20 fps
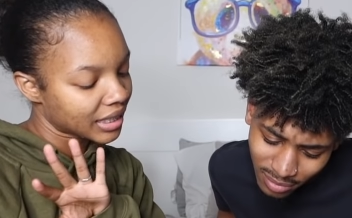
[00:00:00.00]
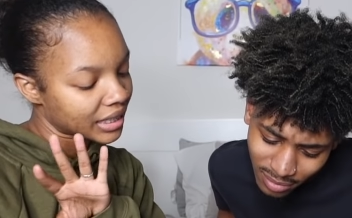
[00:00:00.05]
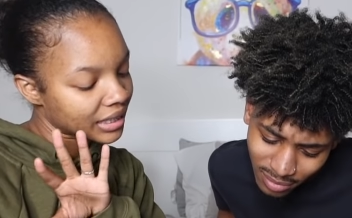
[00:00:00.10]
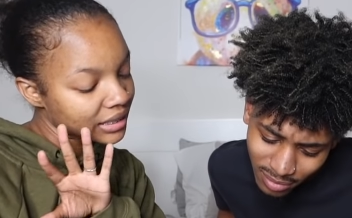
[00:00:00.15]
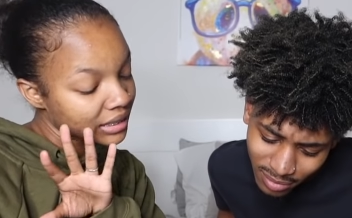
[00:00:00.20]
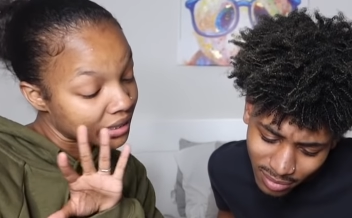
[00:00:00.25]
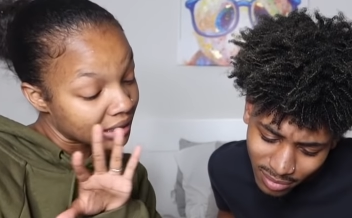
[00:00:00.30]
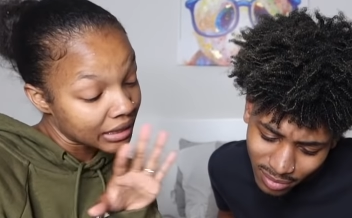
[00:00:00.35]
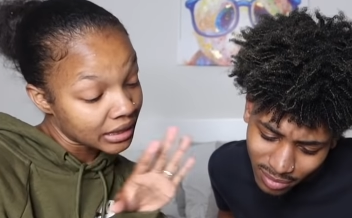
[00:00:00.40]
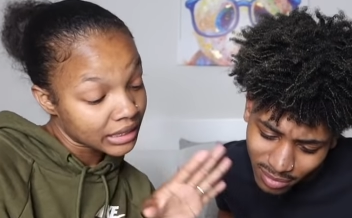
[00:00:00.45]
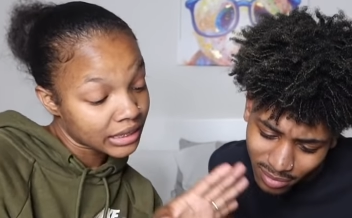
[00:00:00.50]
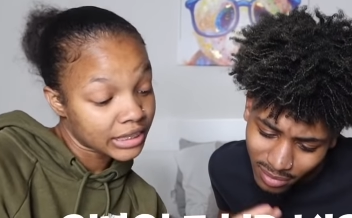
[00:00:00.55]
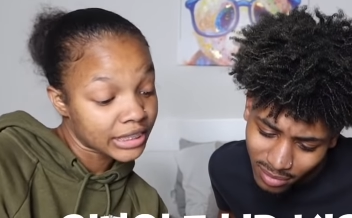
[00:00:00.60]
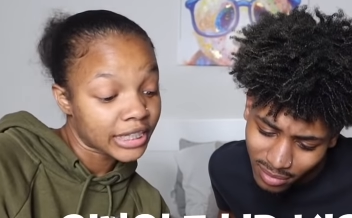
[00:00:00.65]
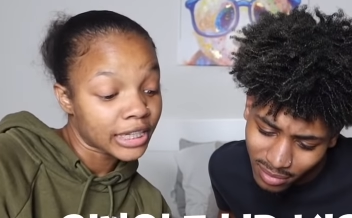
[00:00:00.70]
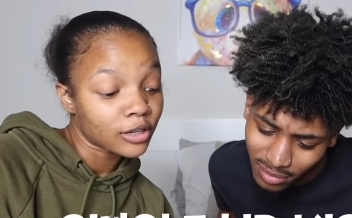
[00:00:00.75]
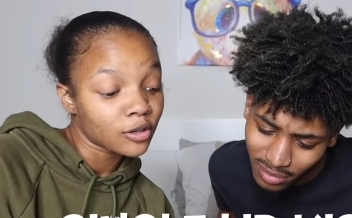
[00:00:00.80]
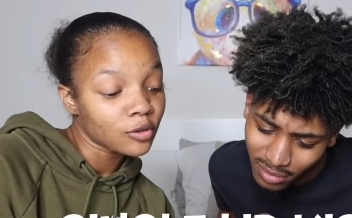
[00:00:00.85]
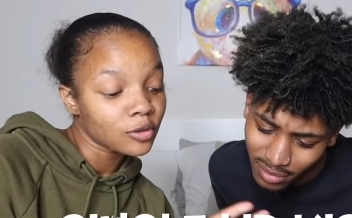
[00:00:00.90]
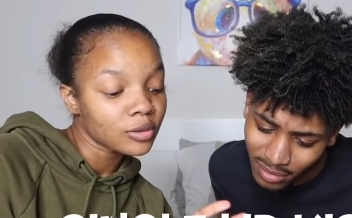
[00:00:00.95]
Speaker 1: is the
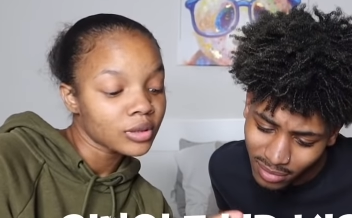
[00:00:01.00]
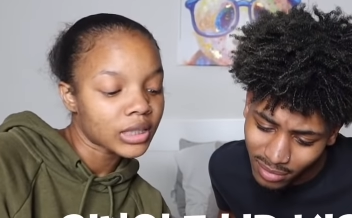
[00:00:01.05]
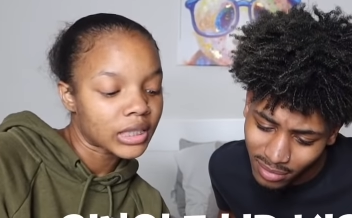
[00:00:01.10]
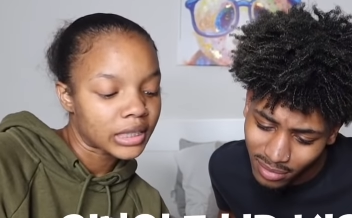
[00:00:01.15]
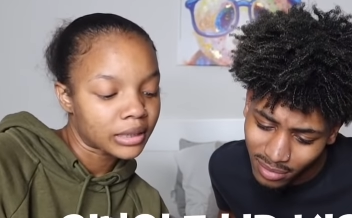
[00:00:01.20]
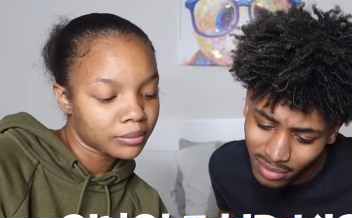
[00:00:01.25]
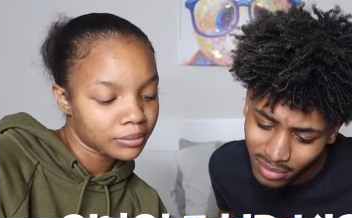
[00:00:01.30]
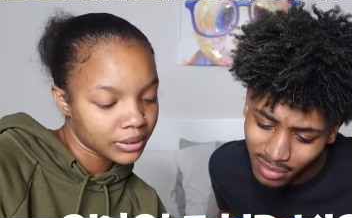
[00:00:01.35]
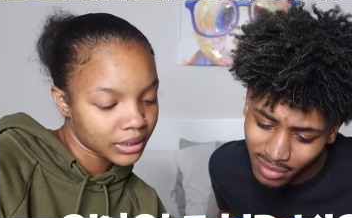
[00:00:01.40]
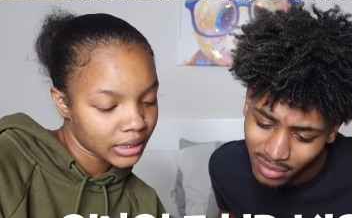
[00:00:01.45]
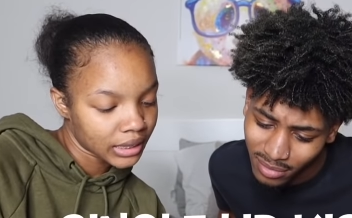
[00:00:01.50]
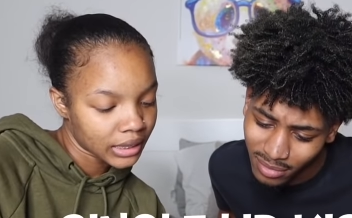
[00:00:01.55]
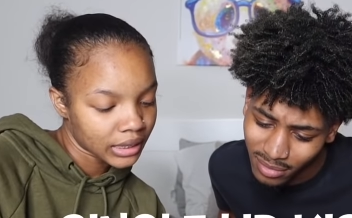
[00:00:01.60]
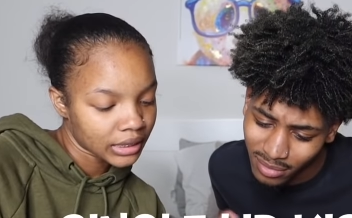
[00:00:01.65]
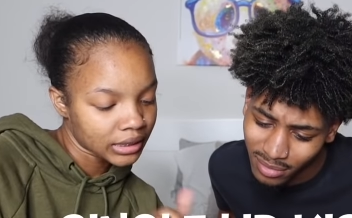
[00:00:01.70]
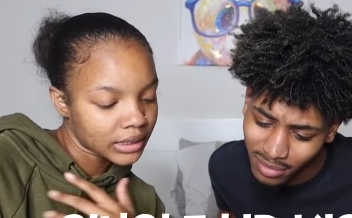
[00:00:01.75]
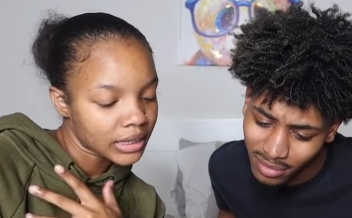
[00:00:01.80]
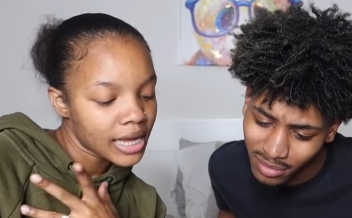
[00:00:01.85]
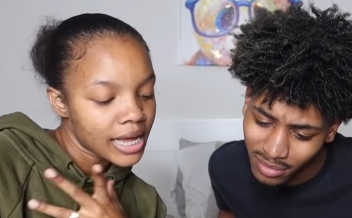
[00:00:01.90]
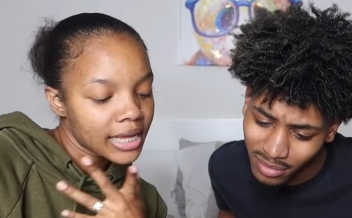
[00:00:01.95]
single lip
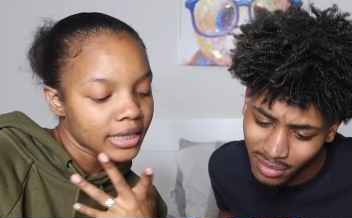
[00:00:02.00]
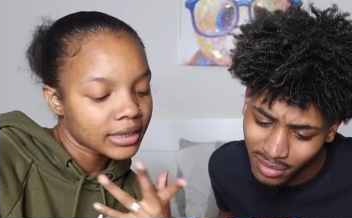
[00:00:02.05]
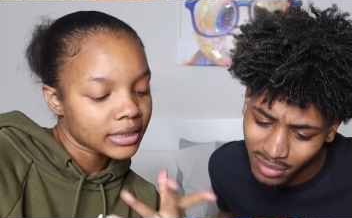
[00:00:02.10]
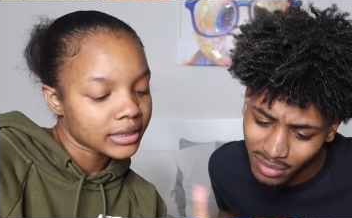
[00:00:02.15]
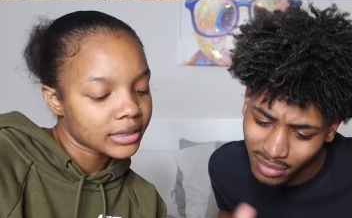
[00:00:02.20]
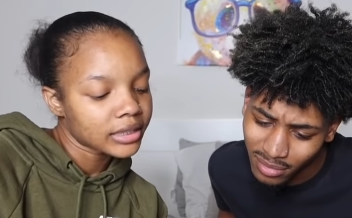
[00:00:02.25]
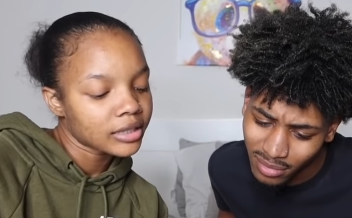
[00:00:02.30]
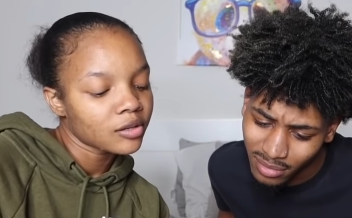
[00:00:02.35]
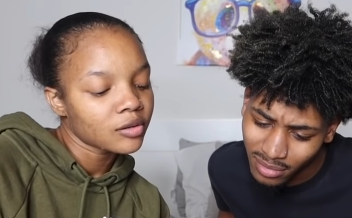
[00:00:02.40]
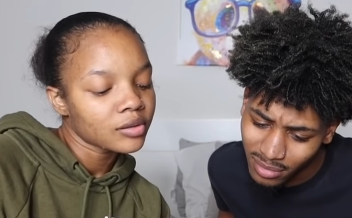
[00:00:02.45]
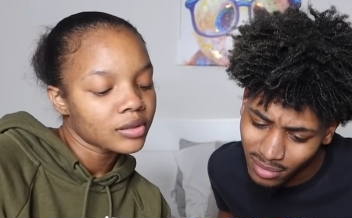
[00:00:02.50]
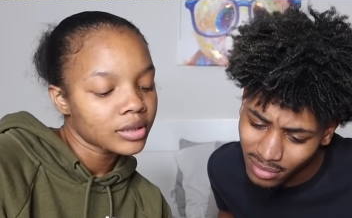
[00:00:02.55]
kiss. The single